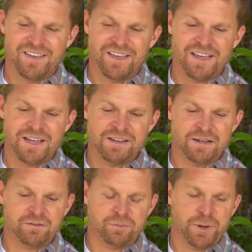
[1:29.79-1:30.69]
and
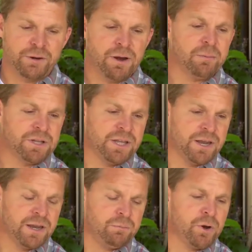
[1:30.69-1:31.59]
uh, so my grandma
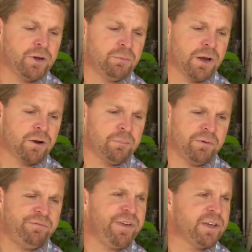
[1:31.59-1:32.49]
Leonetti married my grandpa
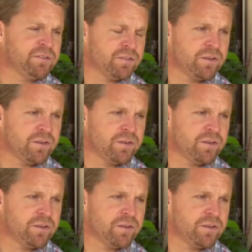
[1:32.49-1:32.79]
Figgins.